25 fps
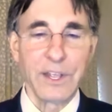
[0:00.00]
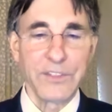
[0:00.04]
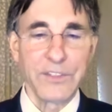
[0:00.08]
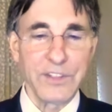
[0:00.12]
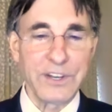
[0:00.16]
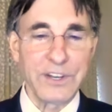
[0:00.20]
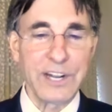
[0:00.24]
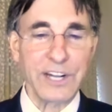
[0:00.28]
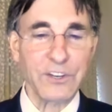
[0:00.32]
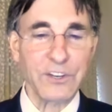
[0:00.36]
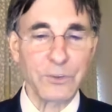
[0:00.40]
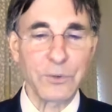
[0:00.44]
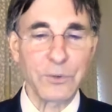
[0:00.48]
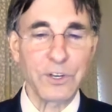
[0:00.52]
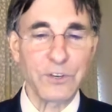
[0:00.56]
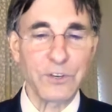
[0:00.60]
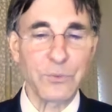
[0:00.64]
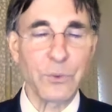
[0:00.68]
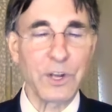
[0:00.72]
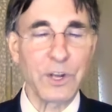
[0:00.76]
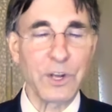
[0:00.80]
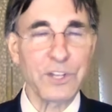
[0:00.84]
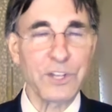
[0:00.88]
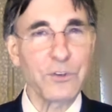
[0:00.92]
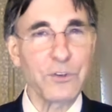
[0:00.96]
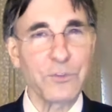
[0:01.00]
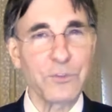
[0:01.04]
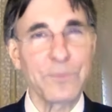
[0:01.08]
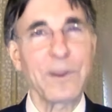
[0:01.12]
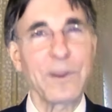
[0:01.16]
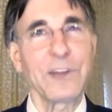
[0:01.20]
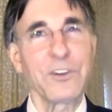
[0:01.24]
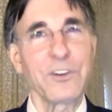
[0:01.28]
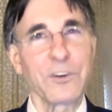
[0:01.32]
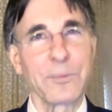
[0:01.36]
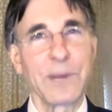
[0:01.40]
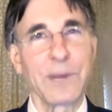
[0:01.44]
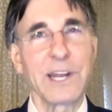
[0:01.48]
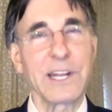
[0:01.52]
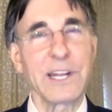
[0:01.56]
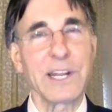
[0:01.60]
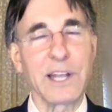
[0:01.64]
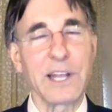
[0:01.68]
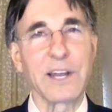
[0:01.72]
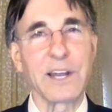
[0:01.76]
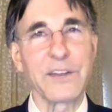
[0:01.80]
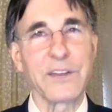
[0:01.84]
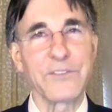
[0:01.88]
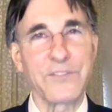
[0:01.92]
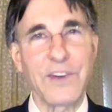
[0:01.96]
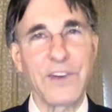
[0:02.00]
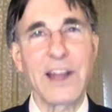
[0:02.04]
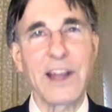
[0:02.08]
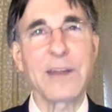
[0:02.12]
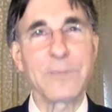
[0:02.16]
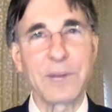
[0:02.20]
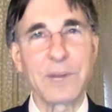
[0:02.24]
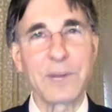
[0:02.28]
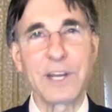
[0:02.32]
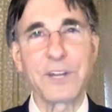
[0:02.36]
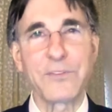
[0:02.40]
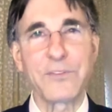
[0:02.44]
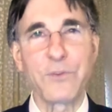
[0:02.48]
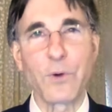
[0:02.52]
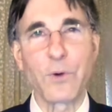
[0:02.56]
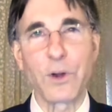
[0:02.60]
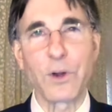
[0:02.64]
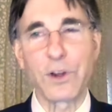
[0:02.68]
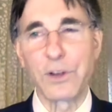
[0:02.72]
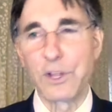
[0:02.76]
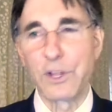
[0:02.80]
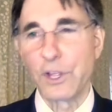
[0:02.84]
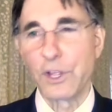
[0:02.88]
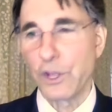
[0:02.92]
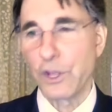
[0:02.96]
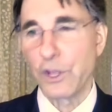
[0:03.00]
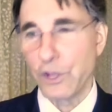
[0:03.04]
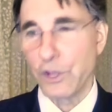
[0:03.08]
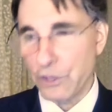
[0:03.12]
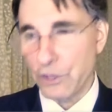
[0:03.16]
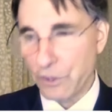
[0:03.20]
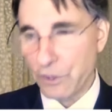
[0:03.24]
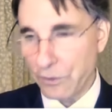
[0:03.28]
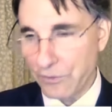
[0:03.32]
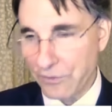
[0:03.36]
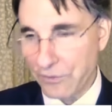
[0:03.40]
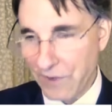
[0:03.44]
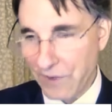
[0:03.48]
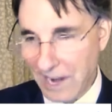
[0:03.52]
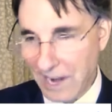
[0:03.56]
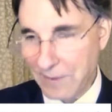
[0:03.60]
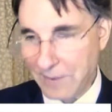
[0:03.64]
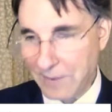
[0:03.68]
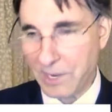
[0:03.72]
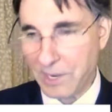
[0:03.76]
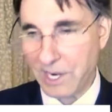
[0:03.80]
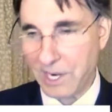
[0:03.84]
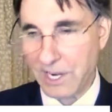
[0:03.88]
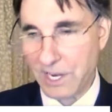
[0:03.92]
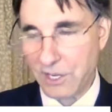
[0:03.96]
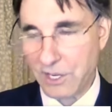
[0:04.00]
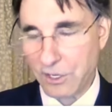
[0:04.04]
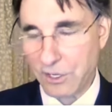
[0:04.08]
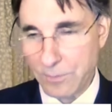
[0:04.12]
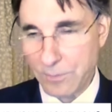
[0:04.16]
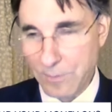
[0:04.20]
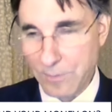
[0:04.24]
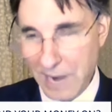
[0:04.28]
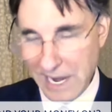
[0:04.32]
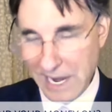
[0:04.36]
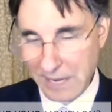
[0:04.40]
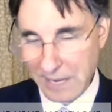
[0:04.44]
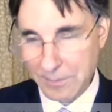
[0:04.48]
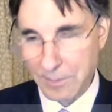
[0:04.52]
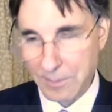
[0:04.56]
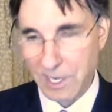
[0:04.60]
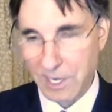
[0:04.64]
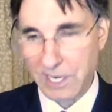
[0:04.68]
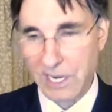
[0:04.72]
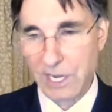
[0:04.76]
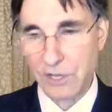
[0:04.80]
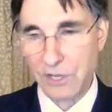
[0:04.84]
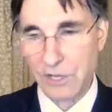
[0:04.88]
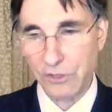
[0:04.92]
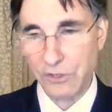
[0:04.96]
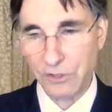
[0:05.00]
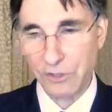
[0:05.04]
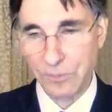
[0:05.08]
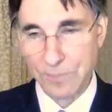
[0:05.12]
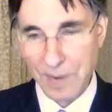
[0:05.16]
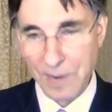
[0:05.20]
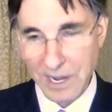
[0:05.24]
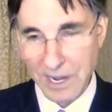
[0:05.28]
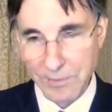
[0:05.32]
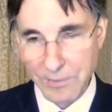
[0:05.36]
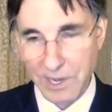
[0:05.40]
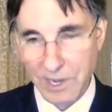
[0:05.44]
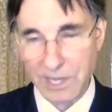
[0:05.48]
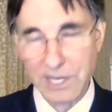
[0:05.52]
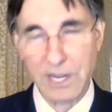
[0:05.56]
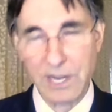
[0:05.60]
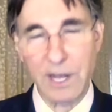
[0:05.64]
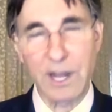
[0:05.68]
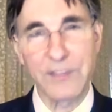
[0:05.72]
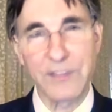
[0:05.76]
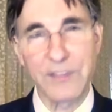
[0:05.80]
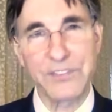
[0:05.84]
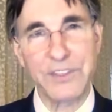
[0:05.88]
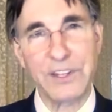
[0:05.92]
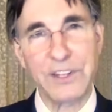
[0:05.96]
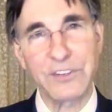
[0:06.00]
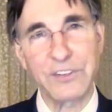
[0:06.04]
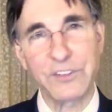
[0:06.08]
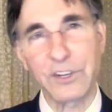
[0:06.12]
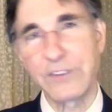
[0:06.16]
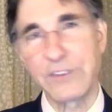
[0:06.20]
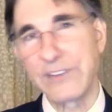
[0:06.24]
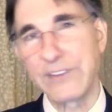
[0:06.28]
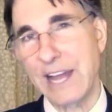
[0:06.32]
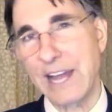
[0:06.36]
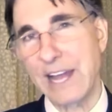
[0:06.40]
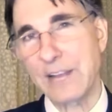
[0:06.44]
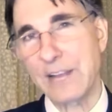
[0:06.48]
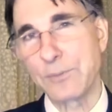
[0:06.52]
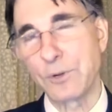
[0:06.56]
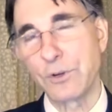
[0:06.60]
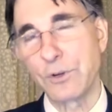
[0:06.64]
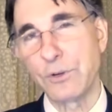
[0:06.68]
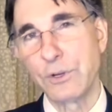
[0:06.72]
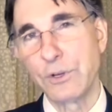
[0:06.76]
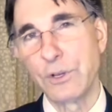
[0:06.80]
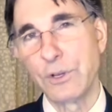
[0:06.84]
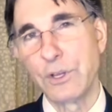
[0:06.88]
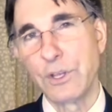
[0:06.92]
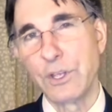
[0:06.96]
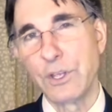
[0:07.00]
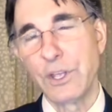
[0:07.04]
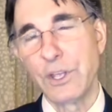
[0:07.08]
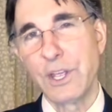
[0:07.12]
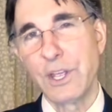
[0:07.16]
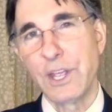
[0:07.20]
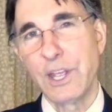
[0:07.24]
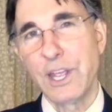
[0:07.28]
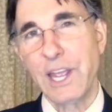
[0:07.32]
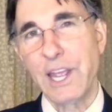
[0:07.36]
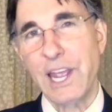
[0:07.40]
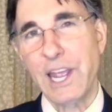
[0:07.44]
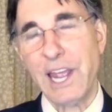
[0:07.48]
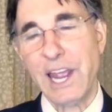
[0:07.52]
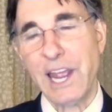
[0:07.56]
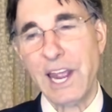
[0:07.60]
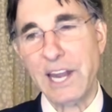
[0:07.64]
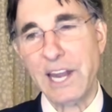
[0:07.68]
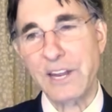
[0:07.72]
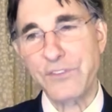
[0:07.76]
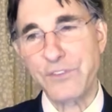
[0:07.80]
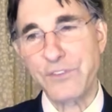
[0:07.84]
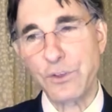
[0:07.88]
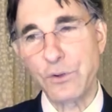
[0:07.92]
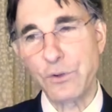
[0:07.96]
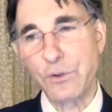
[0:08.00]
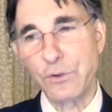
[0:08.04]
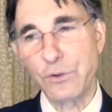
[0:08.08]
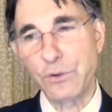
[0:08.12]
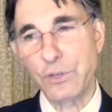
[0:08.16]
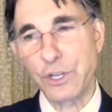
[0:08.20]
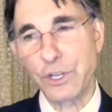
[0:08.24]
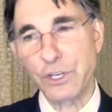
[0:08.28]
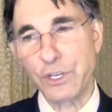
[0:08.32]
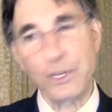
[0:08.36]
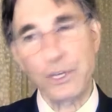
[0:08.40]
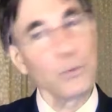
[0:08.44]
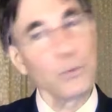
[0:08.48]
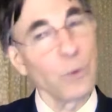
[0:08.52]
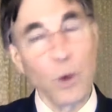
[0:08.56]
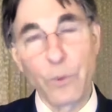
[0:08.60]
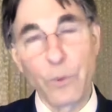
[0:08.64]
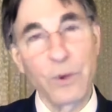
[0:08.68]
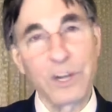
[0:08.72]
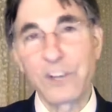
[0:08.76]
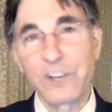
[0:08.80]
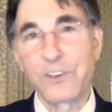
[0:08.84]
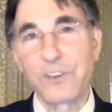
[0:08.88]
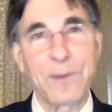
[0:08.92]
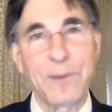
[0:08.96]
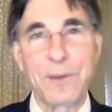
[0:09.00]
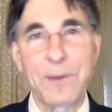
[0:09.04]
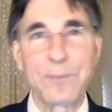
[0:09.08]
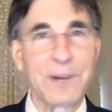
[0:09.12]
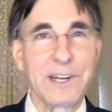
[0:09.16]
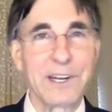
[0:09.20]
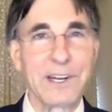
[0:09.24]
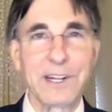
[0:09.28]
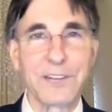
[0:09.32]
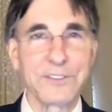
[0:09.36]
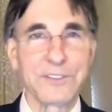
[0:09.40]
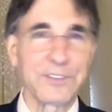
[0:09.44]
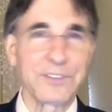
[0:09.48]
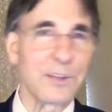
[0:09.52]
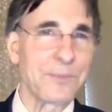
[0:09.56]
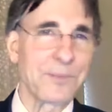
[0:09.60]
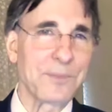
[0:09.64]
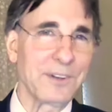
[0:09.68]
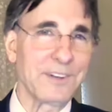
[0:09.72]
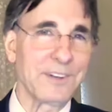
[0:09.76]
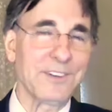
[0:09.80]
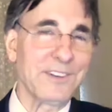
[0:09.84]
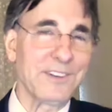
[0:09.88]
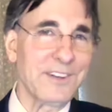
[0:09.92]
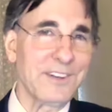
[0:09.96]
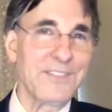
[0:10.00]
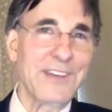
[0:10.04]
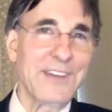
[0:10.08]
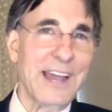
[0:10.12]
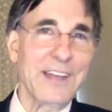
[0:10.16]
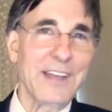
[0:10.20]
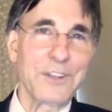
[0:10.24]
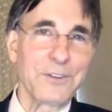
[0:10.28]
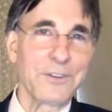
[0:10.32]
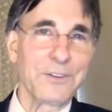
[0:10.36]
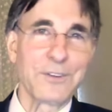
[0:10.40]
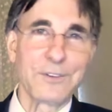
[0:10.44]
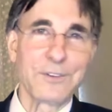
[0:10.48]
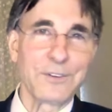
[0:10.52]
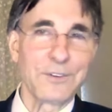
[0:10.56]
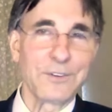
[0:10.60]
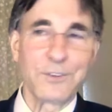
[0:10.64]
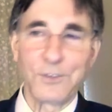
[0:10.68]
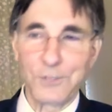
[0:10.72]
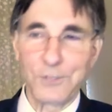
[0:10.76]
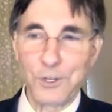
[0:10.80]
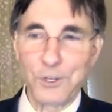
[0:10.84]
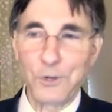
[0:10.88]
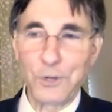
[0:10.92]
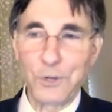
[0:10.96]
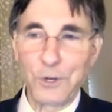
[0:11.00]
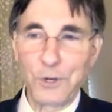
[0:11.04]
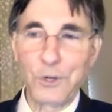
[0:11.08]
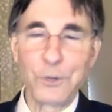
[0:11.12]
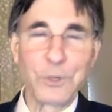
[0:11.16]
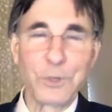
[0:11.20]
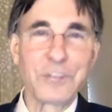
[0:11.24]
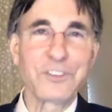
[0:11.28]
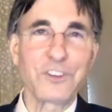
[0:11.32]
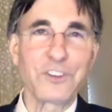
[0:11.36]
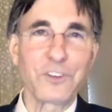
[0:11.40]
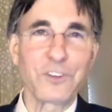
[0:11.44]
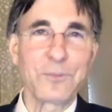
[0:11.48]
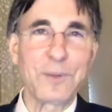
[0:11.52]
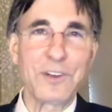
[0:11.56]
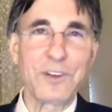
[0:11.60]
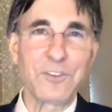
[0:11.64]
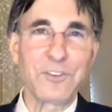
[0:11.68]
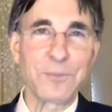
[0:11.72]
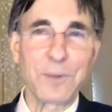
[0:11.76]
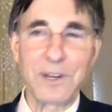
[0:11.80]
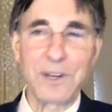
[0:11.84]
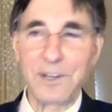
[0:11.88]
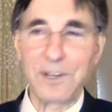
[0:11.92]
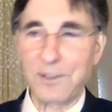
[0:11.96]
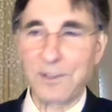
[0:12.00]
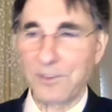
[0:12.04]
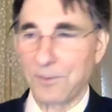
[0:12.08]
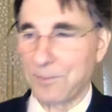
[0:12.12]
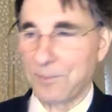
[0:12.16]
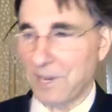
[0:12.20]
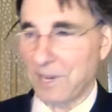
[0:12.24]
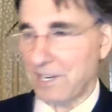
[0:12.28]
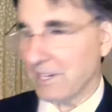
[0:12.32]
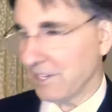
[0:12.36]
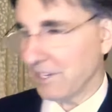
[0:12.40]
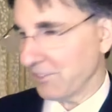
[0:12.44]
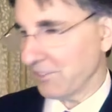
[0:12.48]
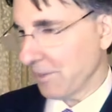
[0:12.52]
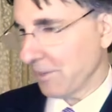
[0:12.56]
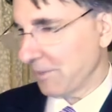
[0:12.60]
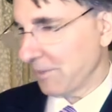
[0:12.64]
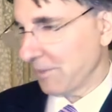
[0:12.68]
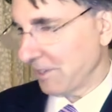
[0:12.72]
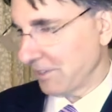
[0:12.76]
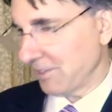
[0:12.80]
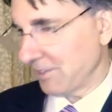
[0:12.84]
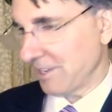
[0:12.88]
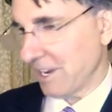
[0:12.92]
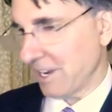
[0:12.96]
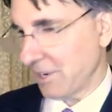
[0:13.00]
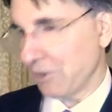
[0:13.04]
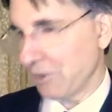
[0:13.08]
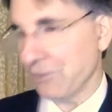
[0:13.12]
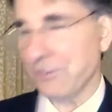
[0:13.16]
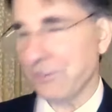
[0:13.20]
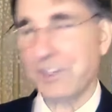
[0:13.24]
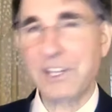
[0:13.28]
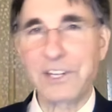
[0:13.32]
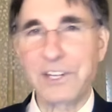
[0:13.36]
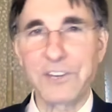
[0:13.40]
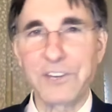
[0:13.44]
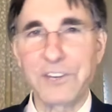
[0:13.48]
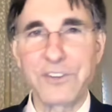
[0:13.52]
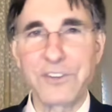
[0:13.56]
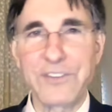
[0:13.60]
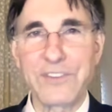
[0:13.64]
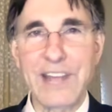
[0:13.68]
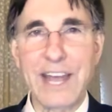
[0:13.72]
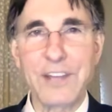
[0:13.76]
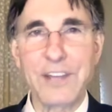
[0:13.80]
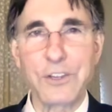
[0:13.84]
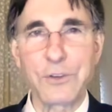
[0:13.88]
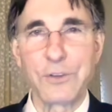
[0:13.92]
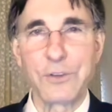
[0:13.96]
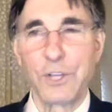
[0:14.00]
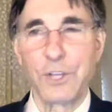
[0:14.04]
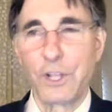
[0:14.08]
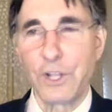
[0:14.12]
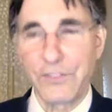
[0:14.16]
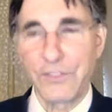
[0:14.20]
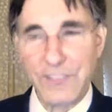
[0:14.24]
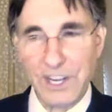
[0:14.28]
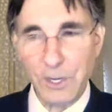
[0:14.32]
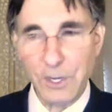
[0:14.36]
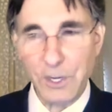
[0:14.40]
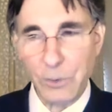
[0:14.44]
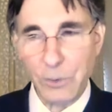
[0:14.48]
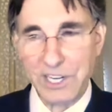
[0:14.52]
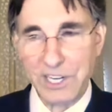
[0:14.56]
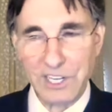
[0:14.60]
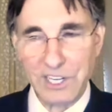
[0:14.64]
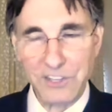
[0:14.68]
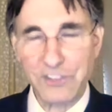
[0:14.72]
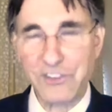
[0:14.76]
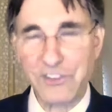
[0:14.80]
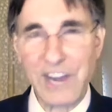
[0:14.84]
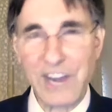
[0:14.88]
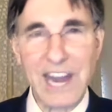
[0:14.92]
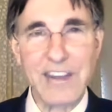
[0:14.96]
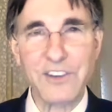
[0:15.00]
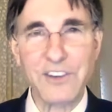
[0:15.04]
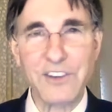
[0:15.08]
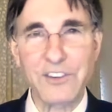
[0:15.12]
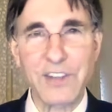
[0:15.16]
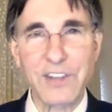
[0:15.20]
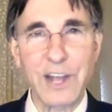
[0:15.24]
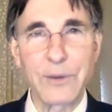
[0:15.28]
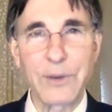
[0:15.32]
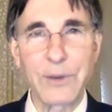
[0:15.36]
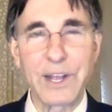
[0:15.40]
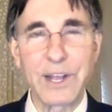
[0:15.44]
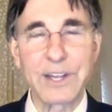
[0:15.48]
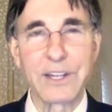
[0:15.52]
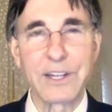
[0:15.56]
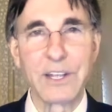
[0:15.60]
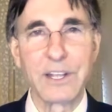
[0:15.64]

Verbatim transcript: the next one is what you spend your money on and find money for you'll find money, you'll make money, you'll spend money on things that are valuable. And if you and you won't want to spend money on something that's devalued. Who, who wants to spend money on something that they don't think is a value? They don't want to exchange that way.